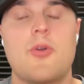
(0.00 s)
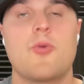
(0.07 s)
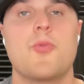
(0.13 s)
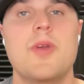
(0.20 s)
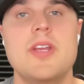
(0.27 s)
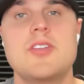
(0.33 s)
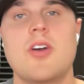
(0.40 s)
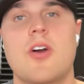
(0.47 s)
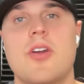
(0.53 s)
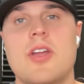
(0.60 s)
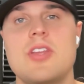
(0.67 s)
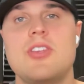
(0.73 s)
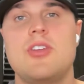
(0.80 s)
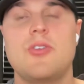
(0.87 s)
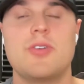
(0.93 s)
how to
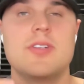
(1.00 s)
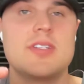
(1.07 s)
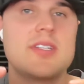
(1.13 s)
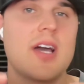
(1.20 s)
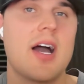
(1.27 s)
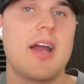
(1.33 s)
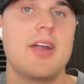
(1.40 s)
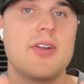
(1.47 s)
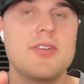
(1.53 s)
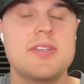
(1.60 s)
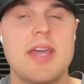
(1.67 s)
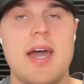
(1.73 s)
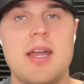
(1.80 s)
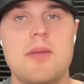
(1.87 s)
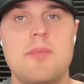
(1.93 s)
retarget your entire
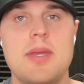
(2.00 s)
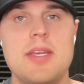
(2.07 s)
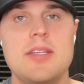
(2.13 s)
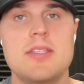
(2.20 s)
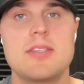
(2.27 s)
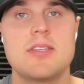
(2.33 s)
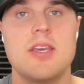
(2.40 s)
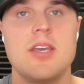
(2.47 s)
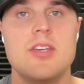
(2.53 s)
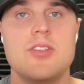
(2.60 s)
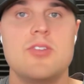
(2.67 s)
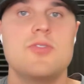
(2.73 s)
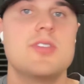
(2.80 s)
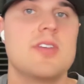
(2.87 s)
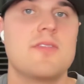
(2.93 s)
database
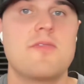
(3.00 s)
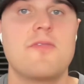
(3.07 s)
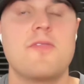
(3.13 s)
using